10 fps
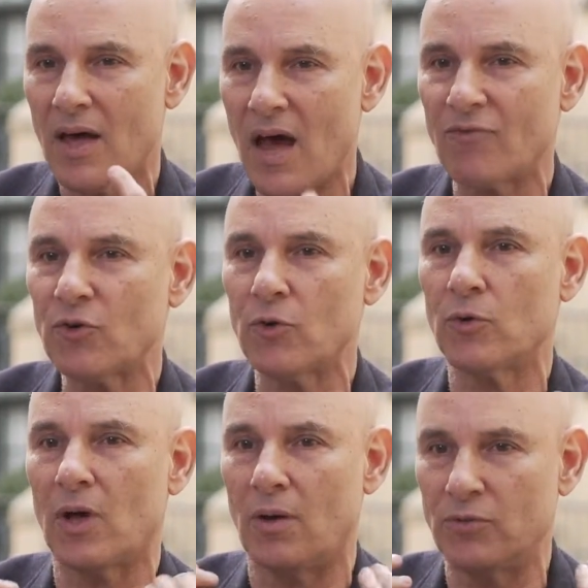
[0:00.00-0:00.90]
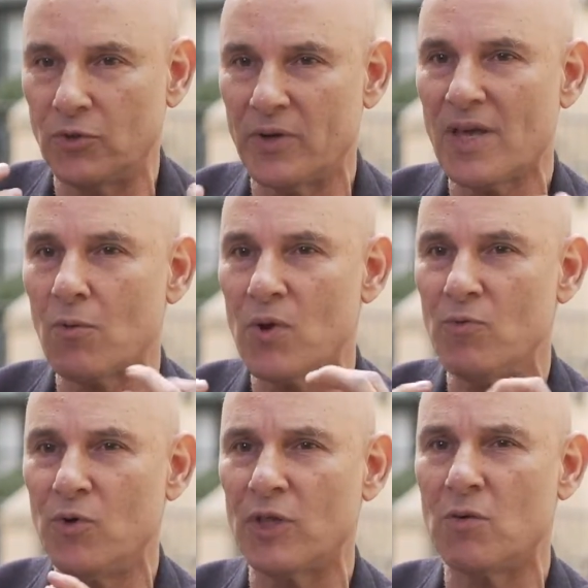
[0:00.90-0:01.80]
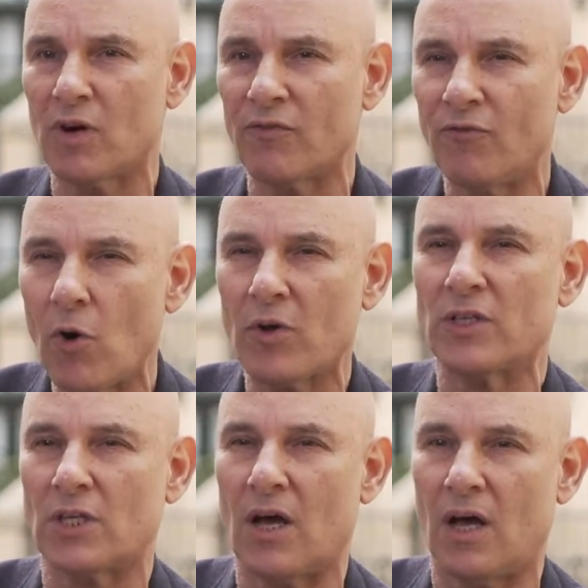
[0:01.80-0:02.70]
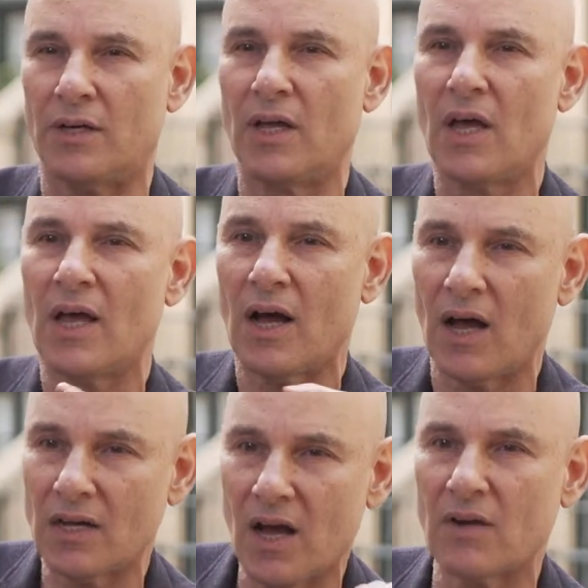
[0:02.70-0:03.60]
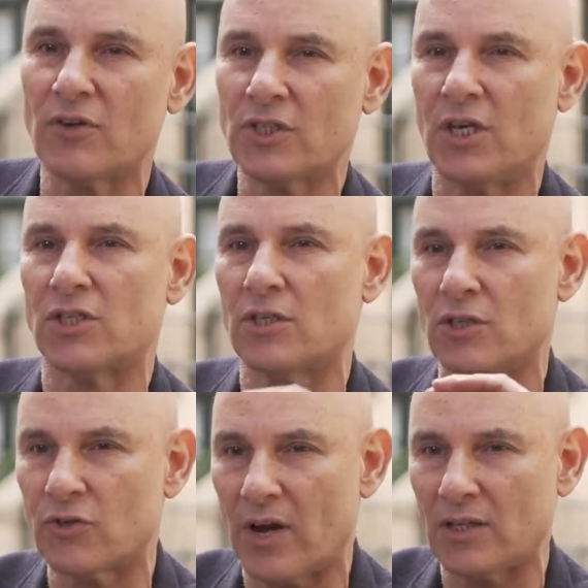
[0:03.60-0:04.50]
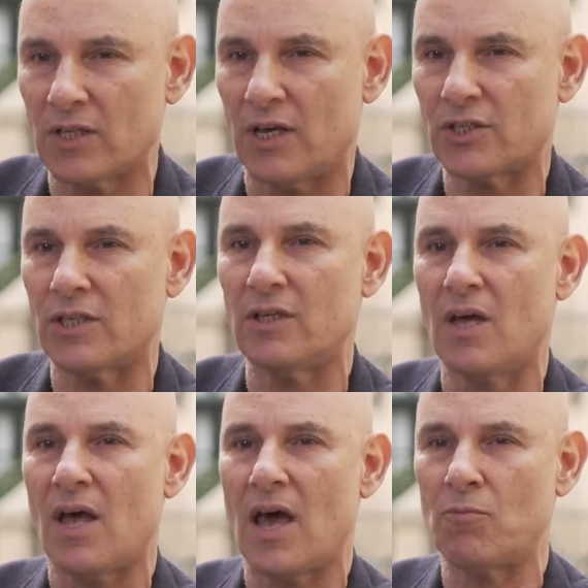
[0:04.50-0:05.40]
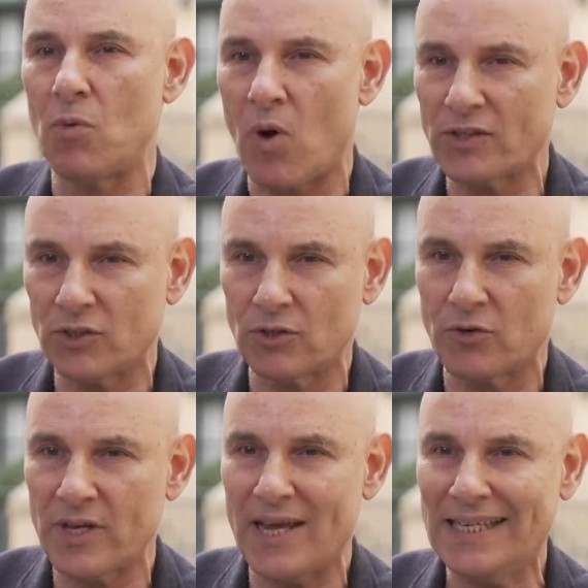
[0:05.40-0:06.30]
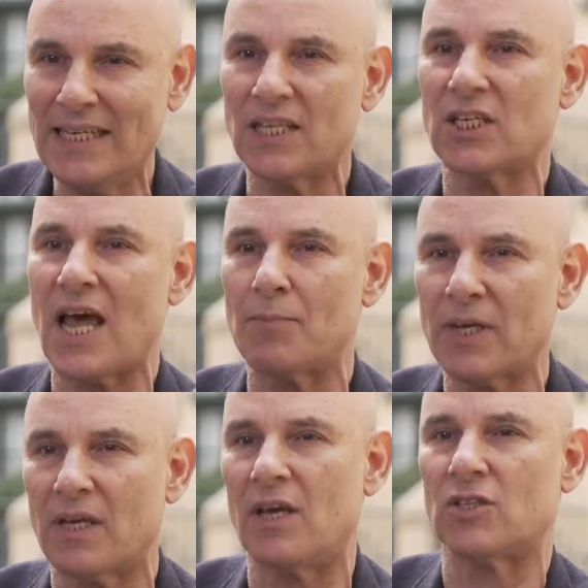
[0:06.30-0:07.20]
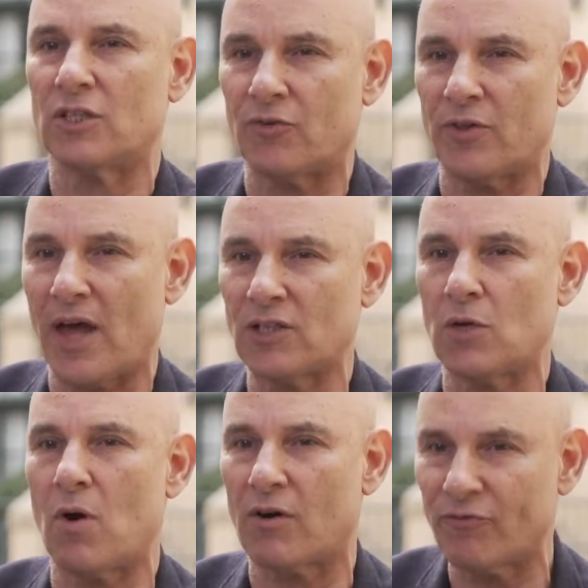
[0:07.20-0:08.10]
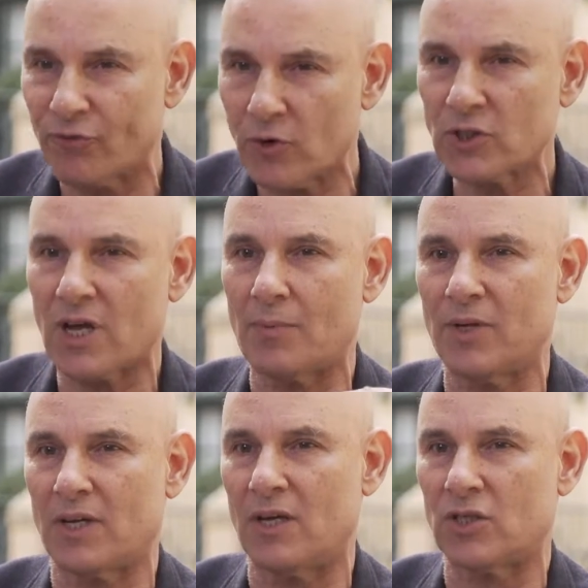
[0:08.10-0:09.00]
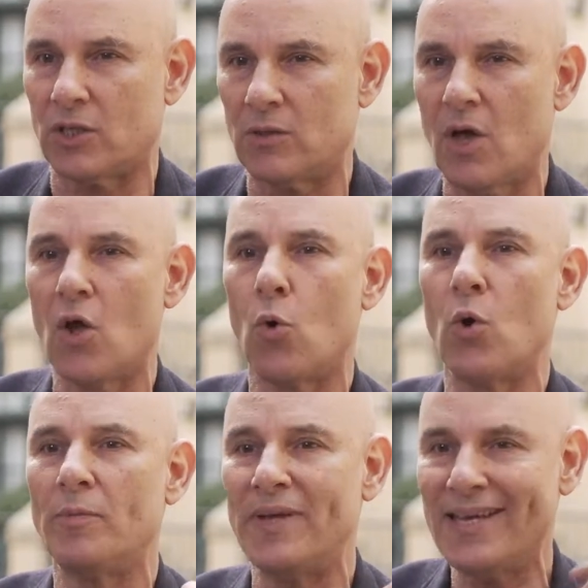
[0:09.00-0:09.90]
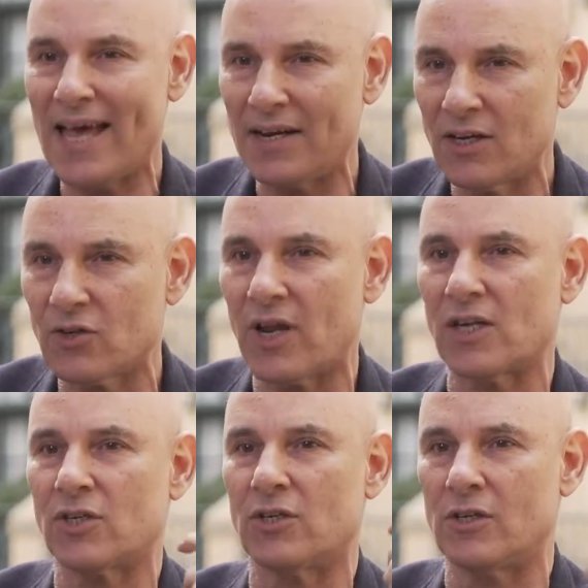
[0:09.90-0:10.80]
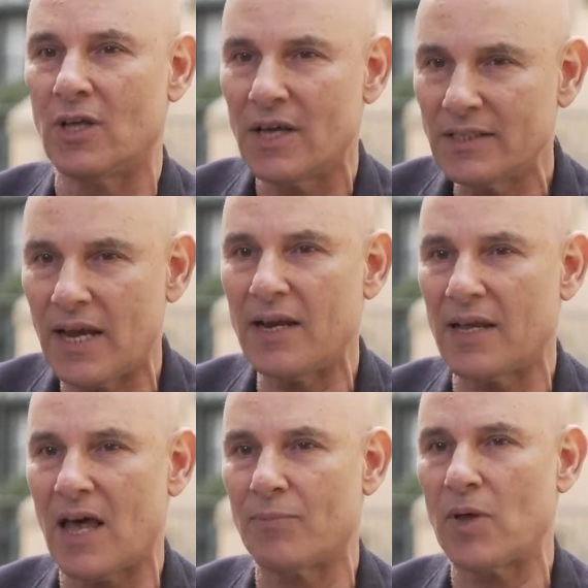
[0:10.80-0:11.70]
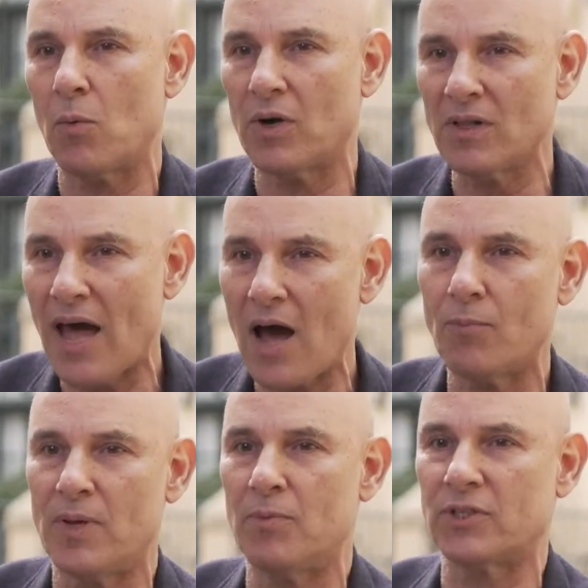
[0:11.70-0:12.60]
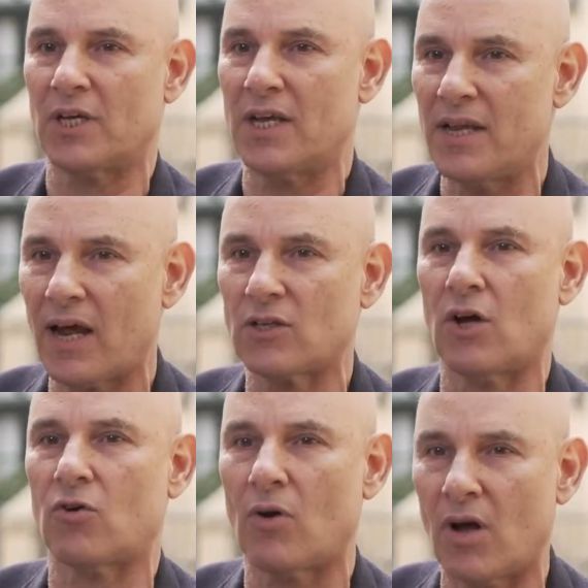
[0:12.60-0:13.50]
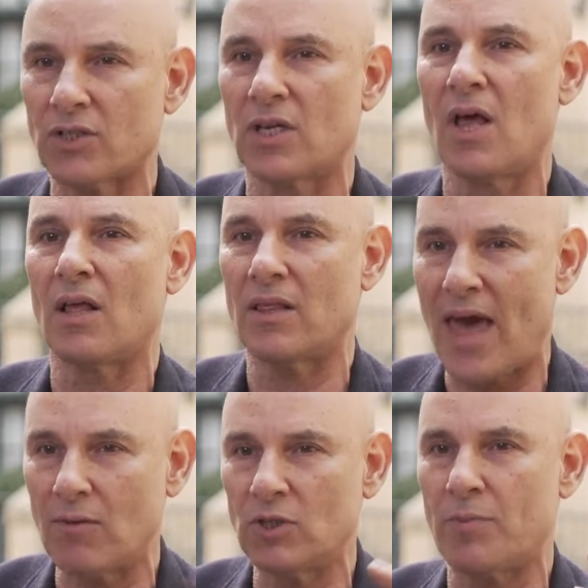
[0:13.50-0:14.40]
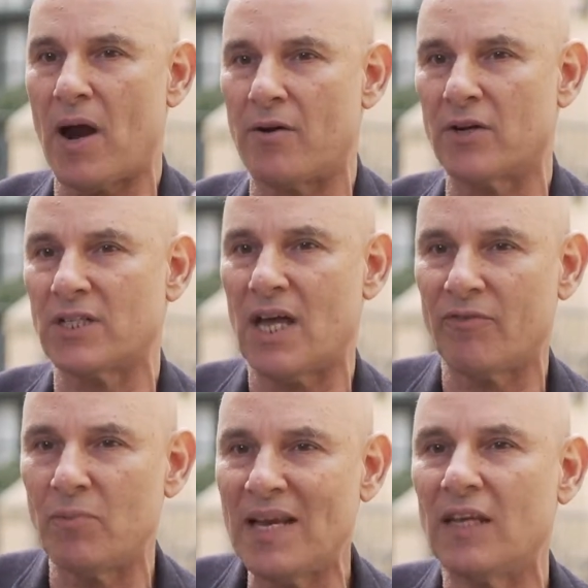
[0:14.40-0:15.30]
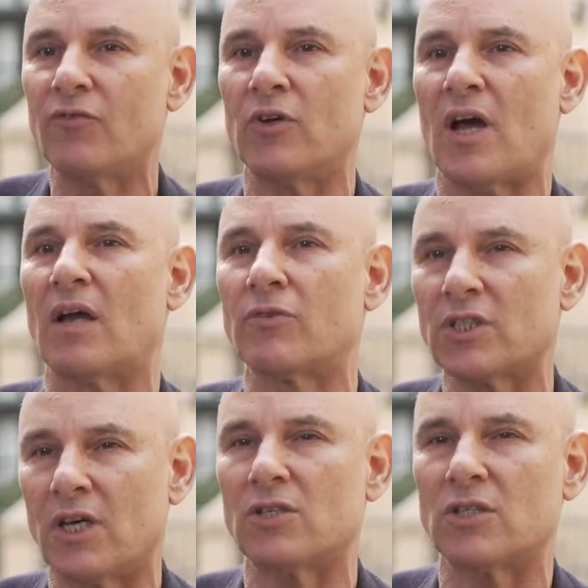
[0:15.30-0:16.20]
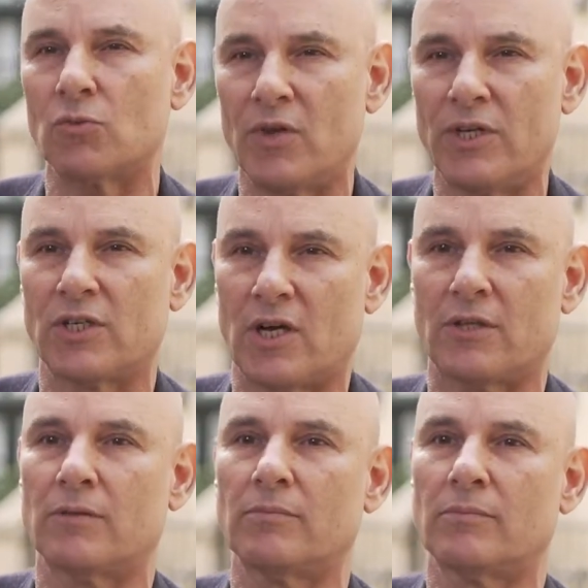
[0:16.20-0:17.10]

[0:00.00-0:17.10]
After doing that, we really want to focus on conversational translation, and we want to create niche applications for that. So our first application would be an international dating app that would allow people to connect across language barriers and have meaningful conversations with each other.